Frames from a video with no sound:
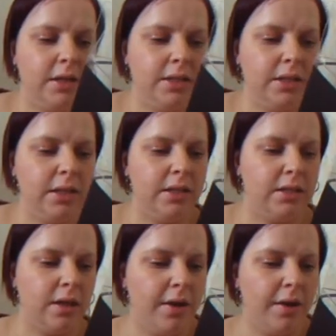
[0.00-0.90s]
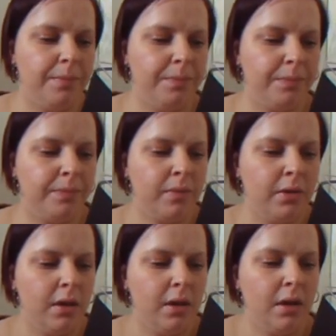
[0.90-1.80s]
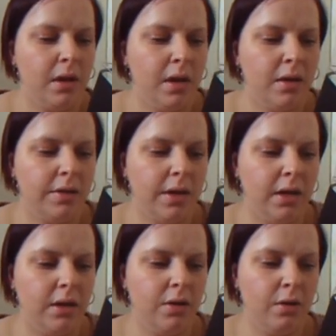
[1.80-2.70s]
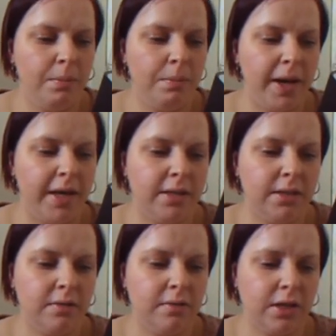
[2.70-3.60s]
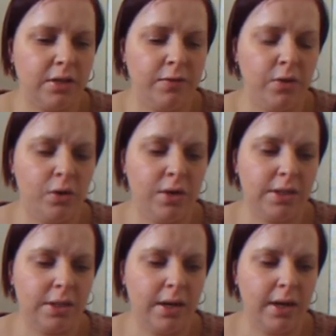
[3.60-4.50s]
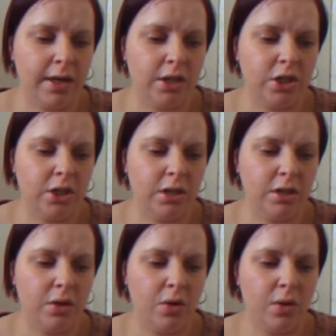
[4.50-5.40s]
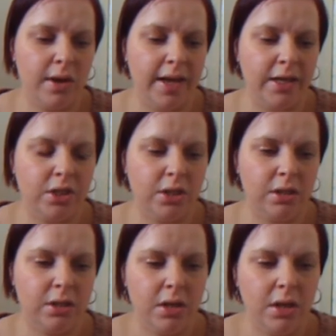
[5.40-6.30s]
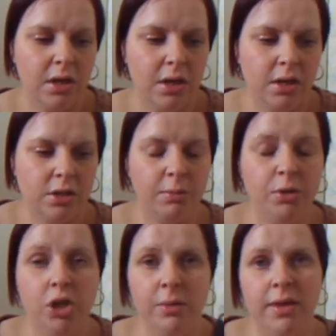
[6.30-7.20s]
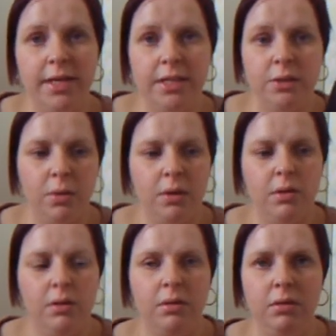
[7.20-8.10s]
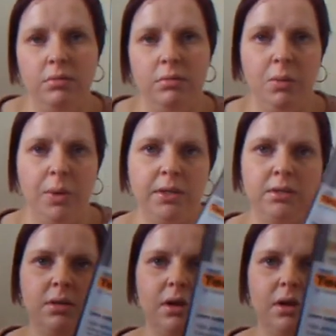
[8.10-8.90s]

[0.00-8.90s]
this is the Your Base / Flawless collection, the core collection. So I'm assuming this is what the ones